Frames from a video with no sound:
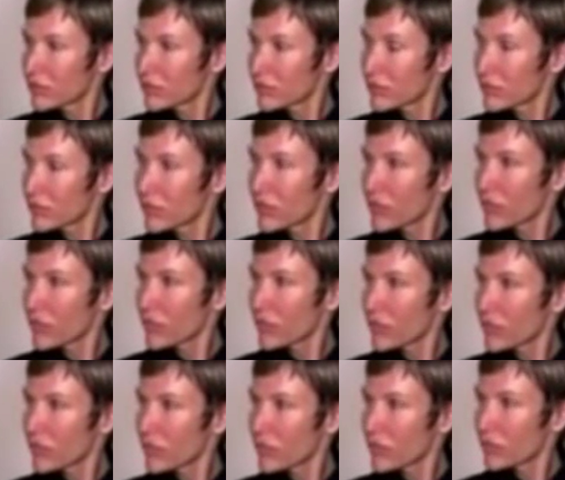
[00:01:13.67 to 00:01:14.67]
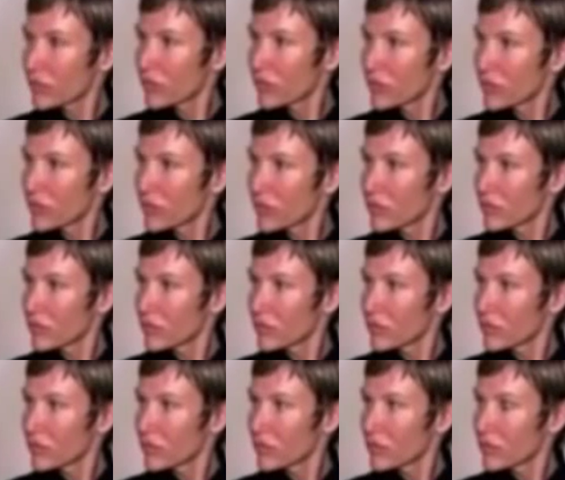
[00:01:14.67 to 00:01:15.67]

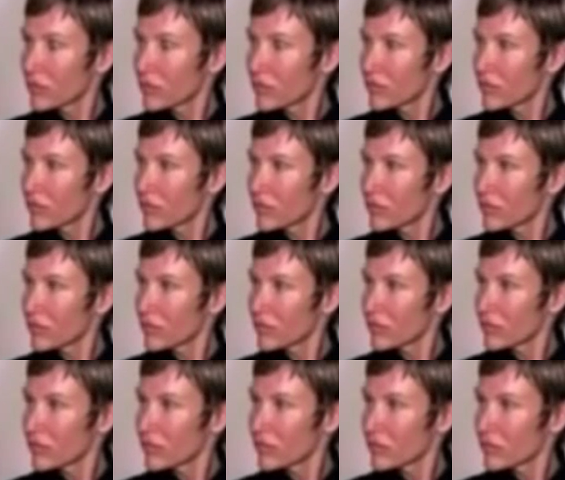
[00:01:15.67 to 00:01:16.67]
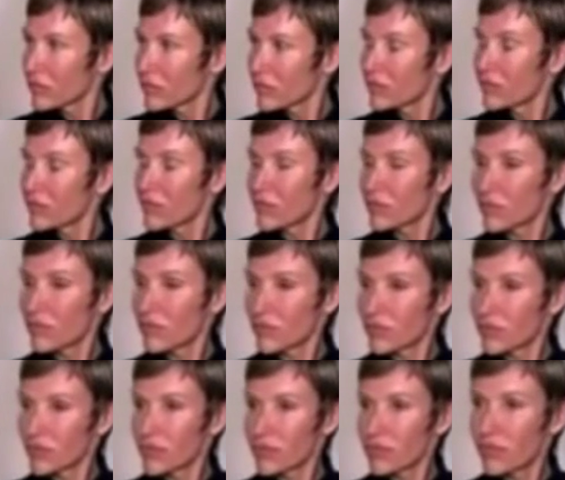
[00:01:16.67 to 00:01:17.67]

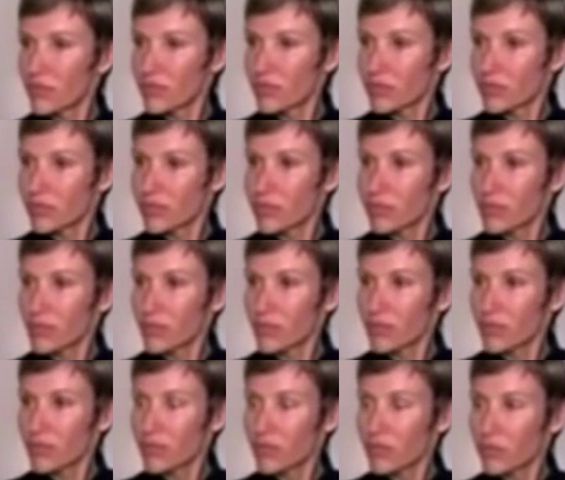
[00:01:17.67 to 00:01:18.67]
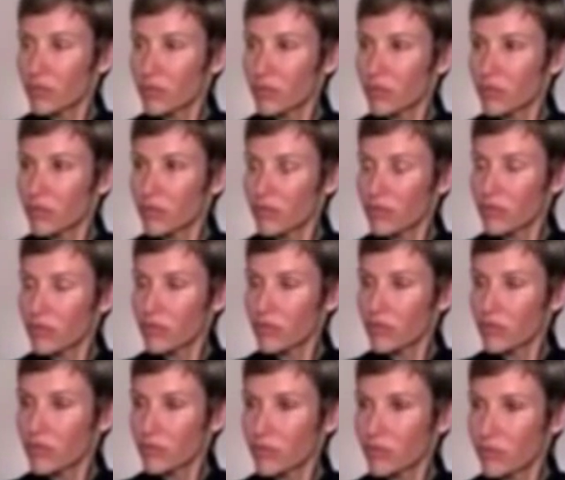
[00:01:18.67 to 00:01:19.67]

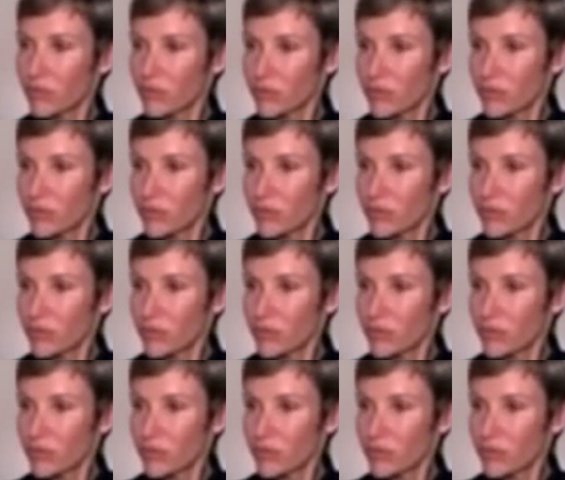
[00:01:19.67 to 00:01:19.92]
No words are spoken by the person on screen.